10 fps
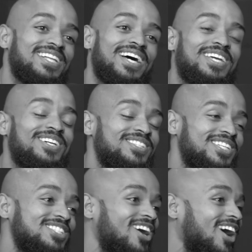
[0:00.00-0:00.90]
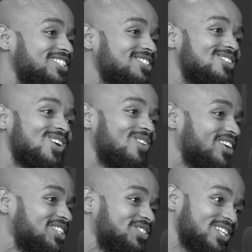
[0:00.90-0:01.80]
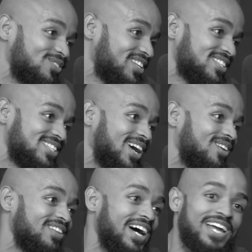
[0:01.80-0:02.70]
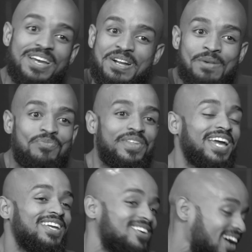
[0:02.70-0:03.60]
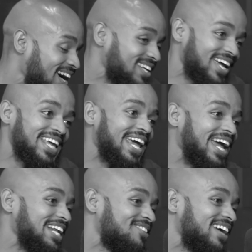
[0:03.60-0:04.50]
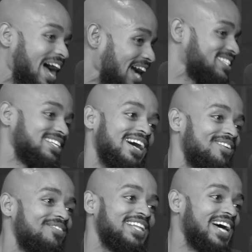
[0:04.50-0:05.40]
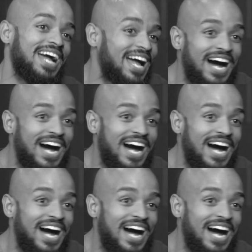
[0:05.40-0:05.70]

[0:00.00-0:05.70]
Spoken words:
Like you're just causing so much stress for yourself. Like you're not getting any reaction out of me. Like